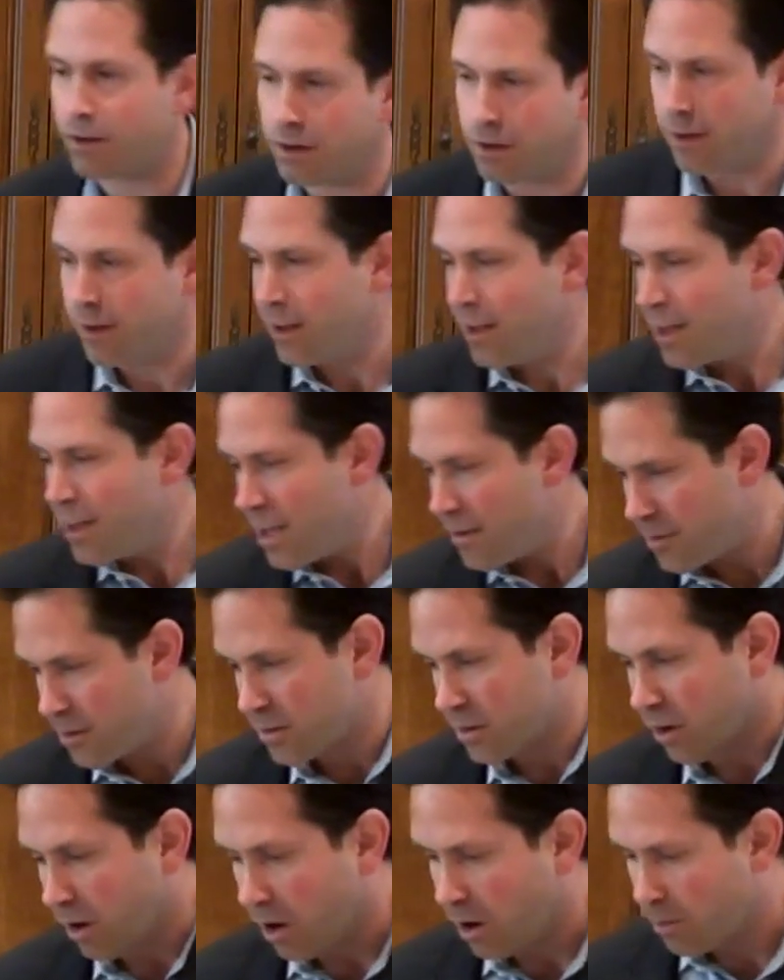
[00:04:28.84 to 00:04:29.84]
or if
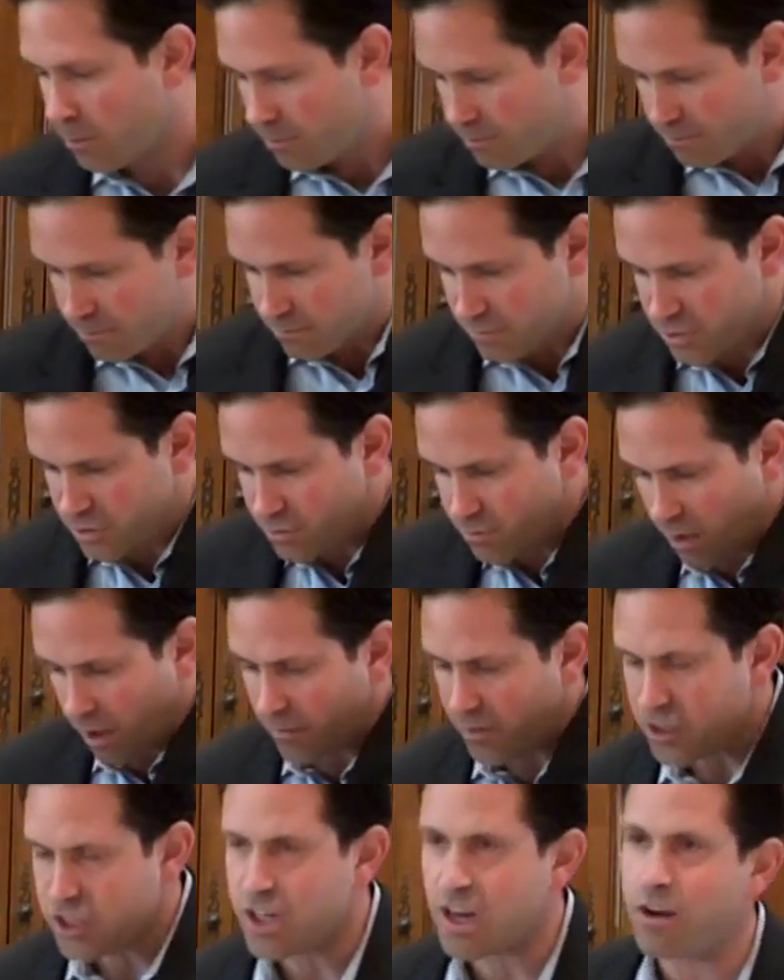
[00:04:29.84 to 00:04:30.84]
there's an arm
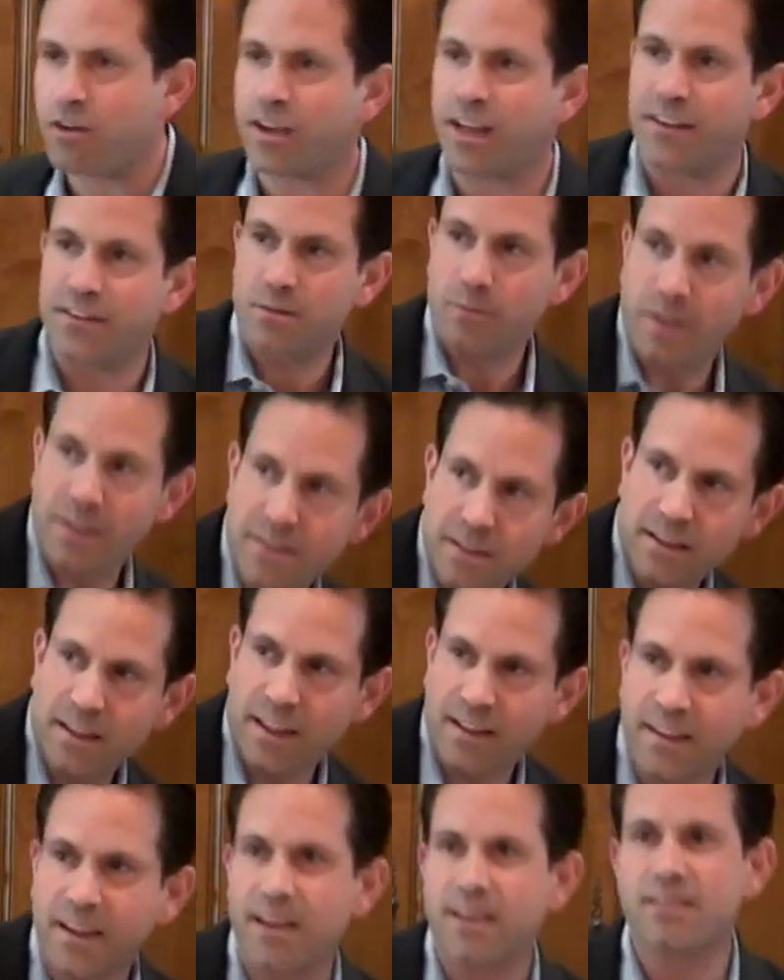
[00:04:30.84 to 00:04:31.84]
on the chair, you can have somebody sit
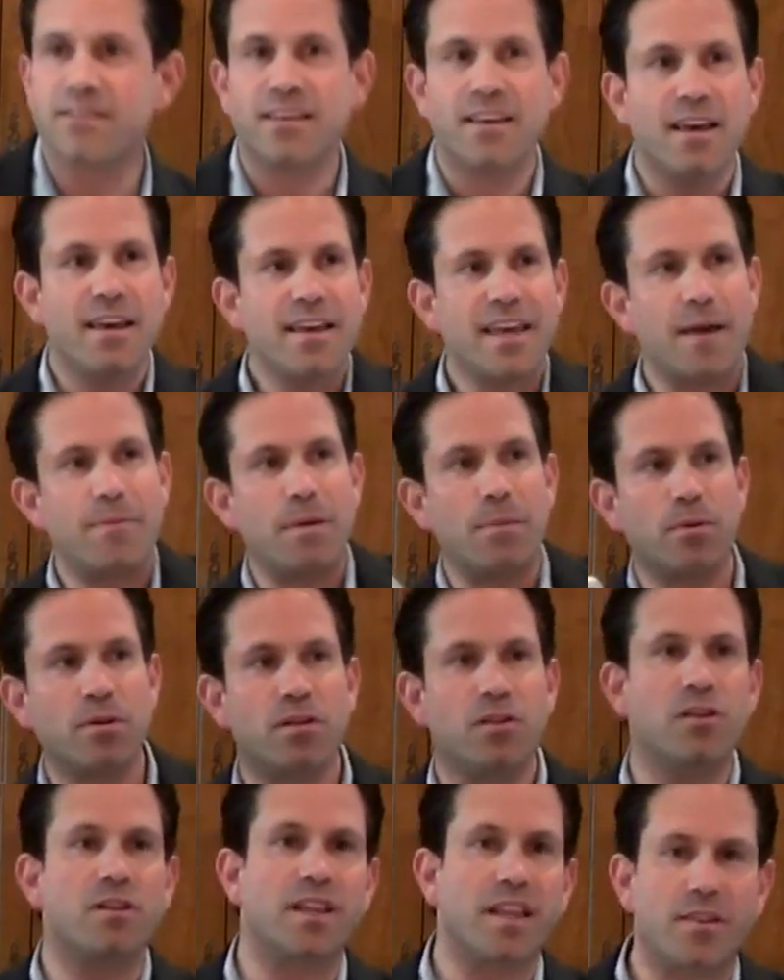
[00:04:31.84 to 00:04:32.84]
like this. Get people to
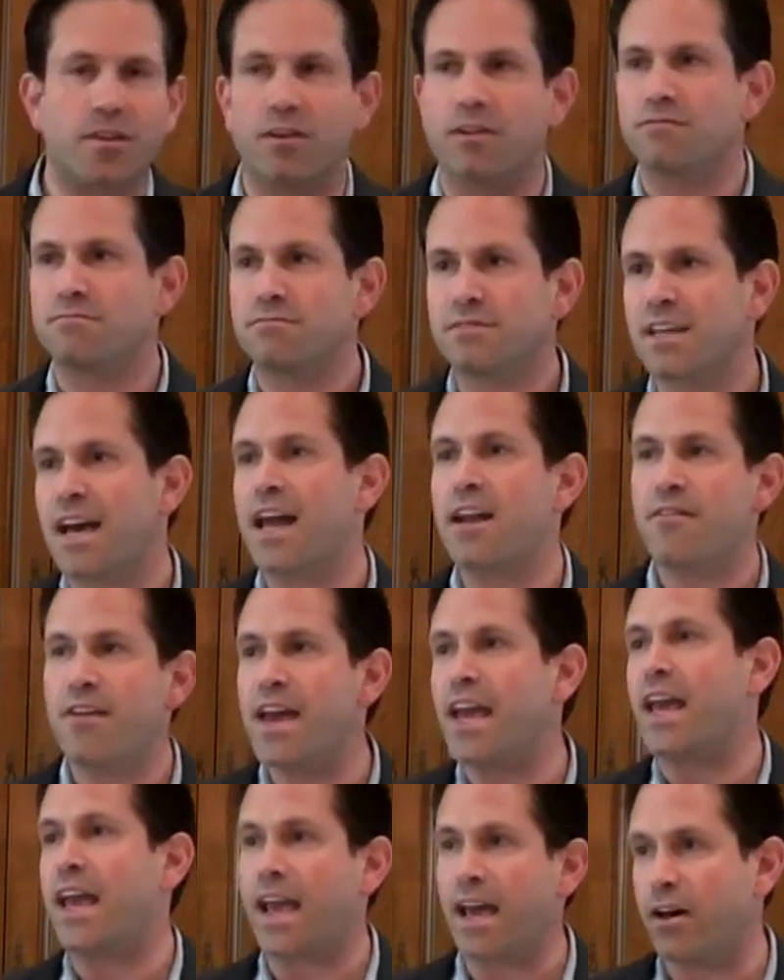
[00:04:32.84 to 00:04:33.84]
look like they're kind of
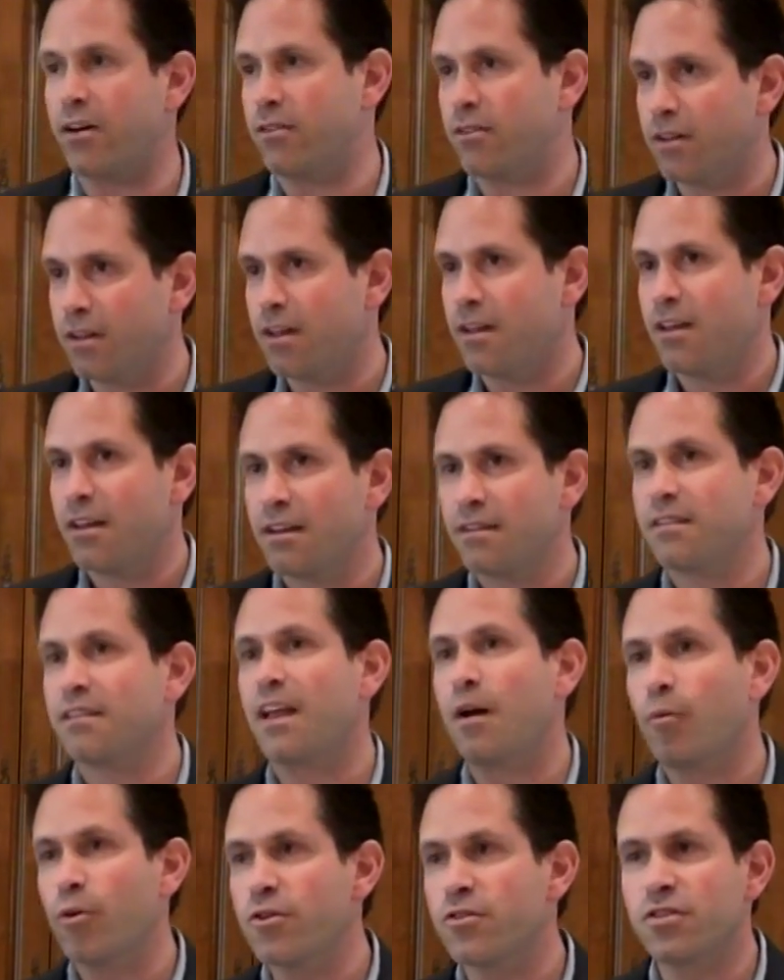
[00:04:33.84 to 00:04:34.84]
hanging out. It's a
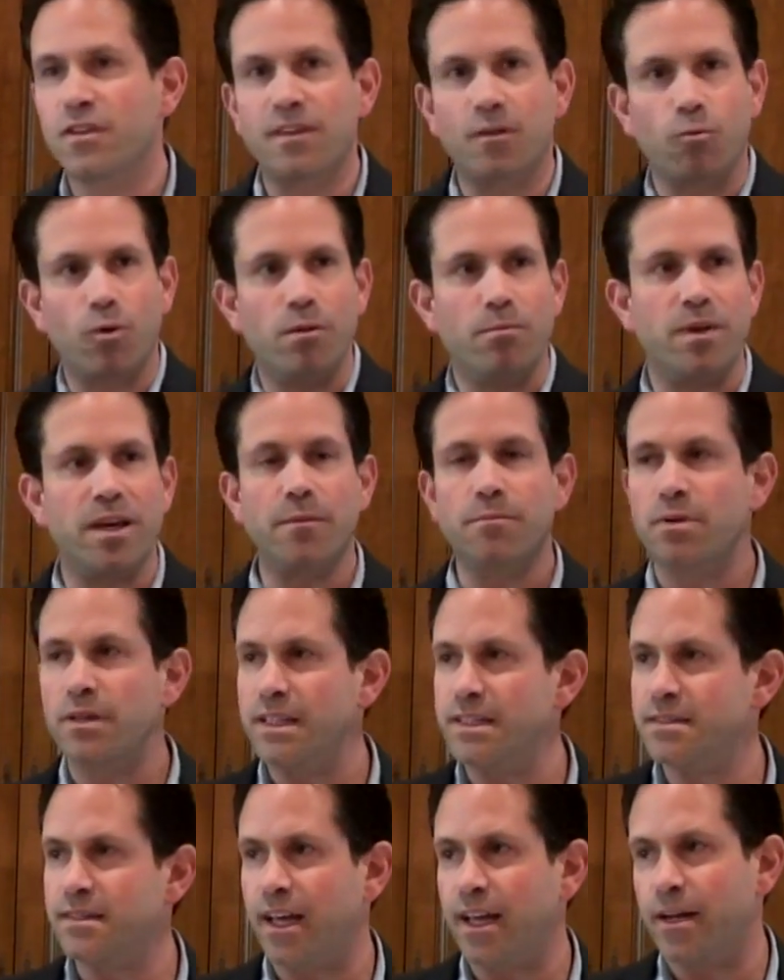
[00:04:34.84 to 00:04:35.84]
lot more interesting than one big
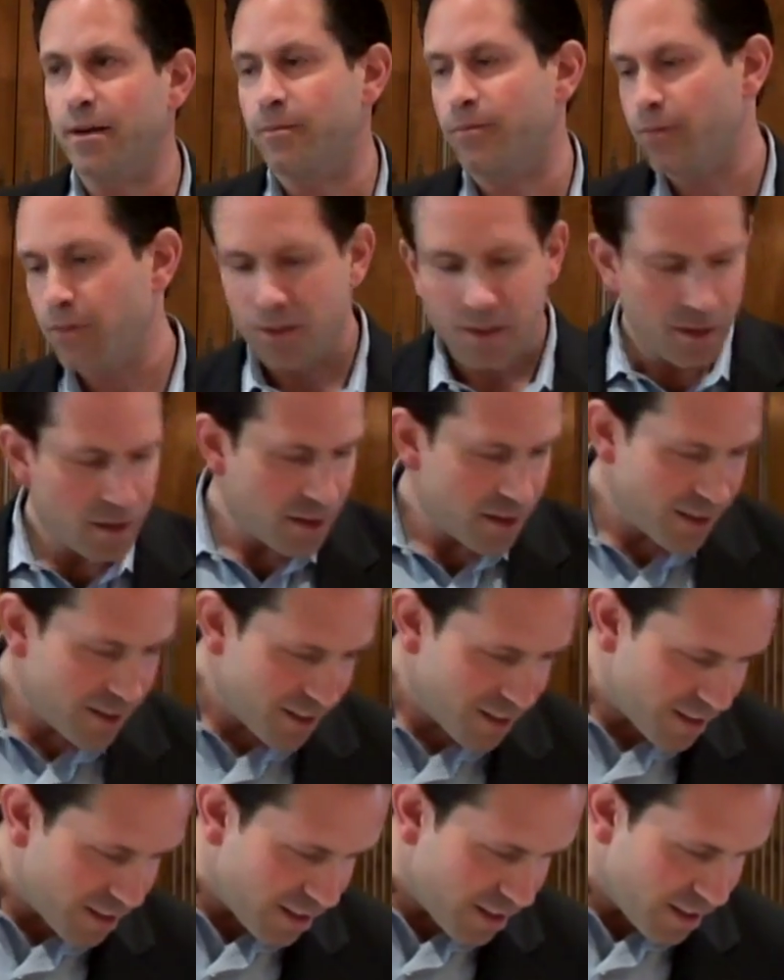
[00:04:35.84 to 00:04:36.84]
police lineup.
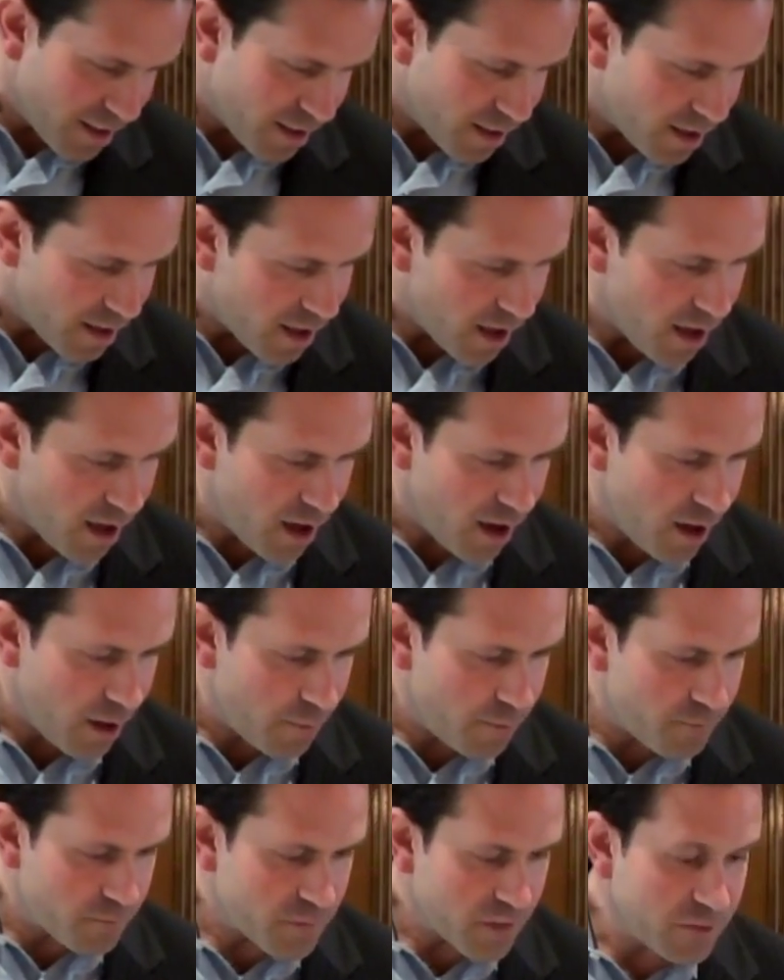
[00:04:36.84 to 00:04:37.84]
If
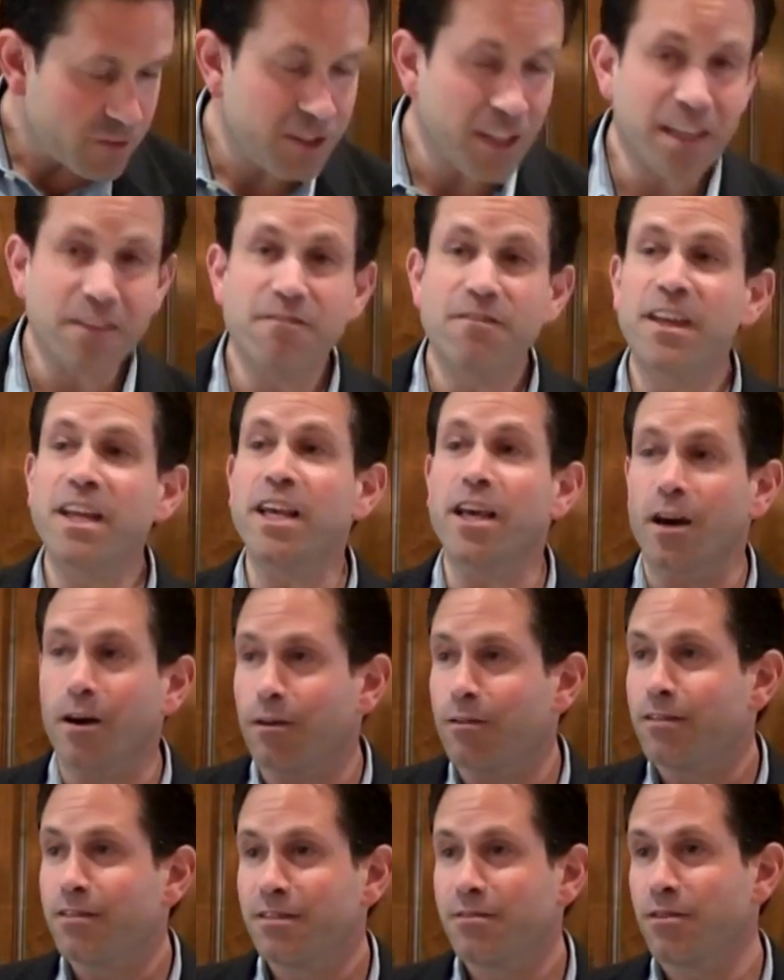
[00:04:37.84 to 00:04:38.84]
you're taking
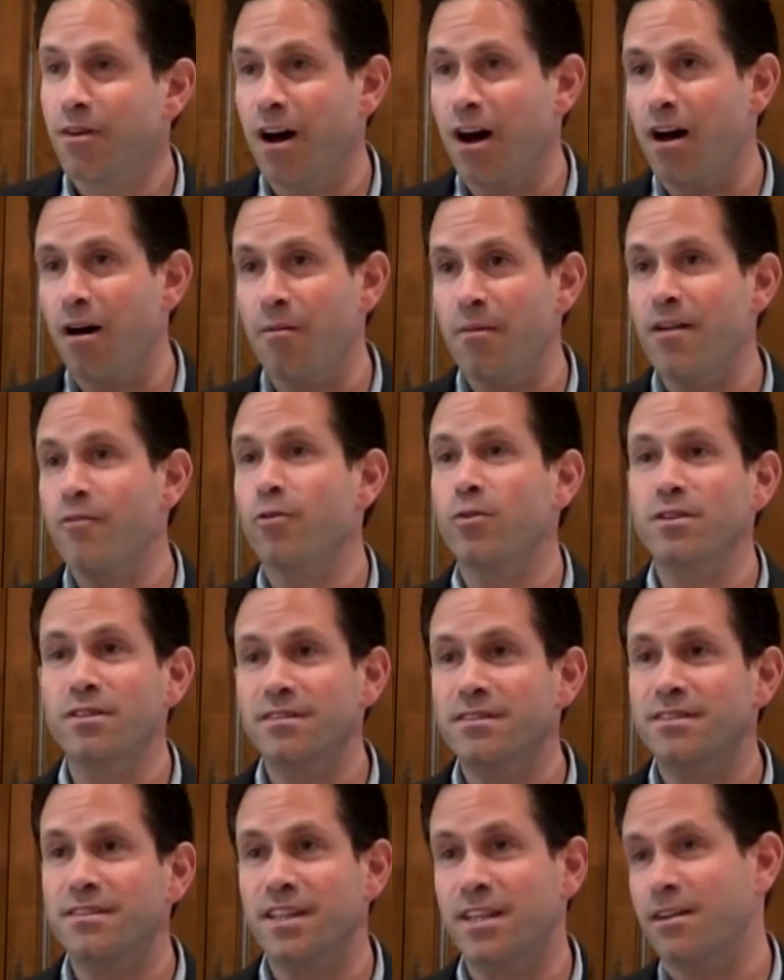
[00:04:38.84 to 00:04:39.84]
video,
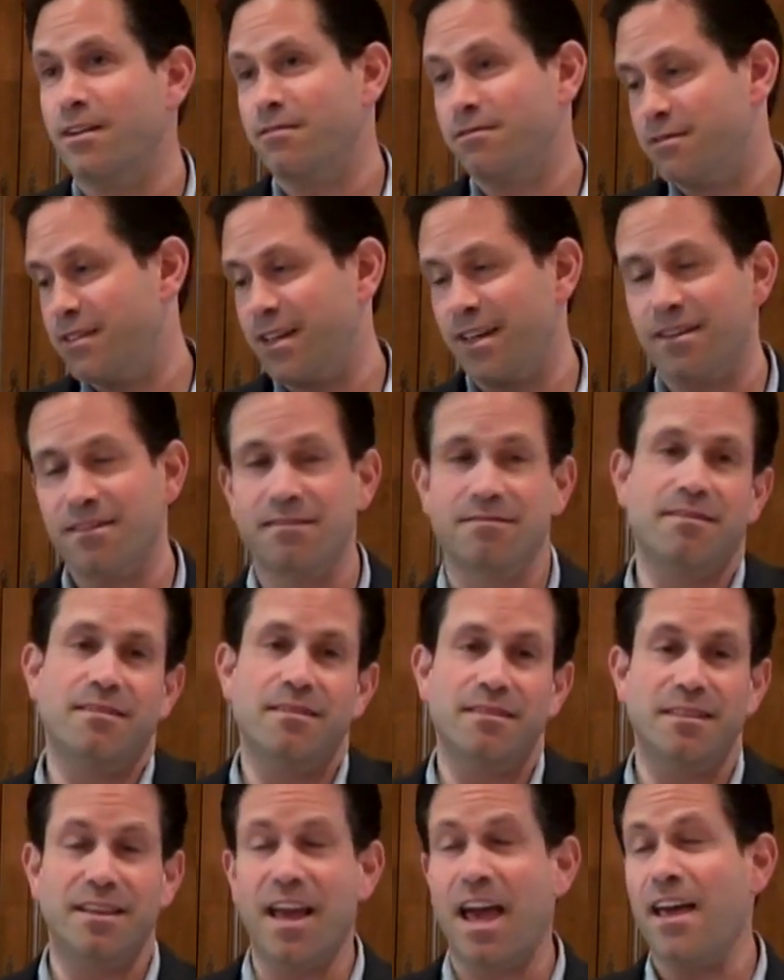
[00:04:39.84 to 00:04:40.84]
everyone, again,
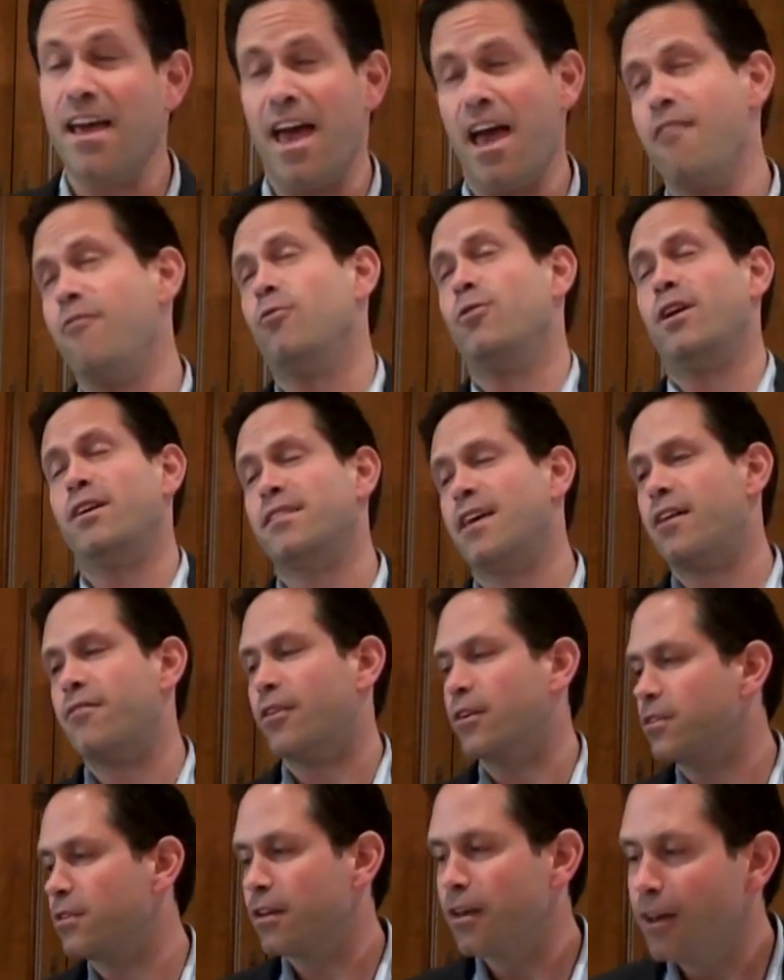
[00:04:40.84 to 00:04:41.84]
everyone has
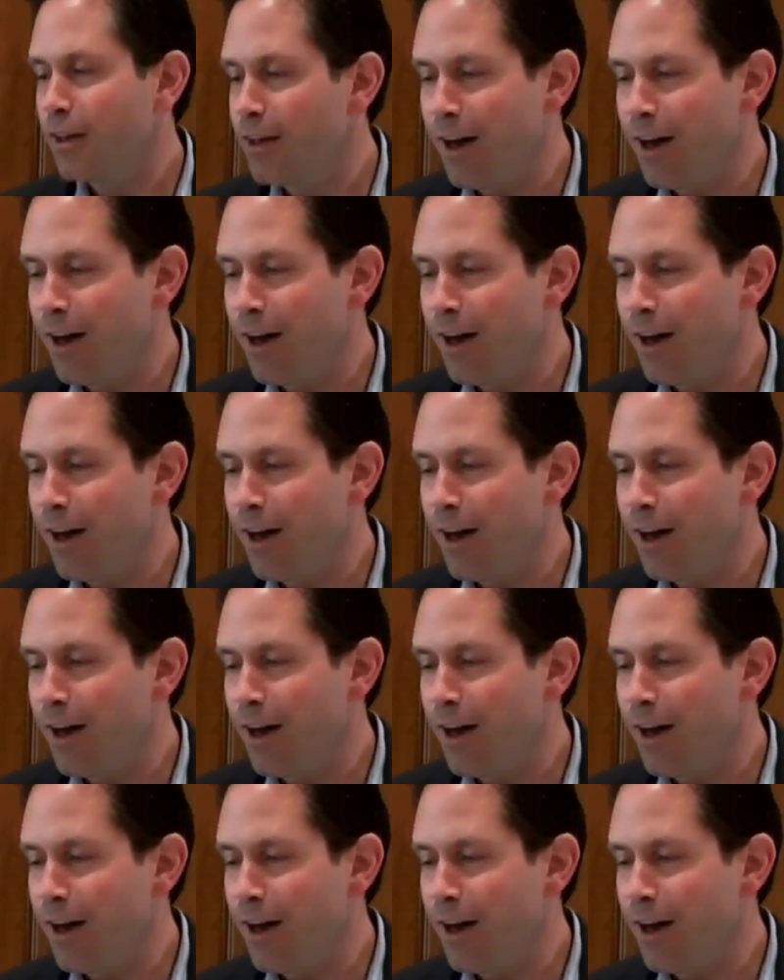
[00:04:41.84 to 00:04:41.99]
iPhones.